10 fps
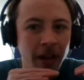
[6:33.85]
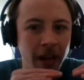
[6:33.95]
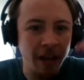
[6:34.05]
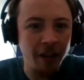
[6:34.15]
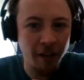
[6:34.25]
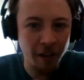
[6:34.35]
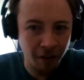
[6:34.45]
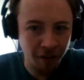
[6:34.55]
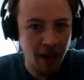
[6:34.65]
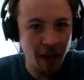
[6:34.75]

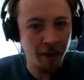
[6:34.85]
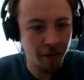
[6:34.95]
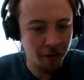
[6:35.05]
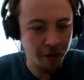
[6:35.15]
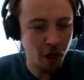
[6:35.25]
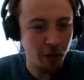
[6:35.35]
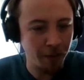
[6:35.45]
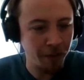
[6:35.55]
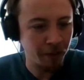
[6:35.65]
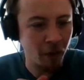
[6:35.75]
this guy, the
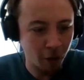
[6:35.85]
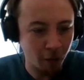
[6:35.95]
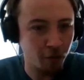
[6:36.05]
German Otto,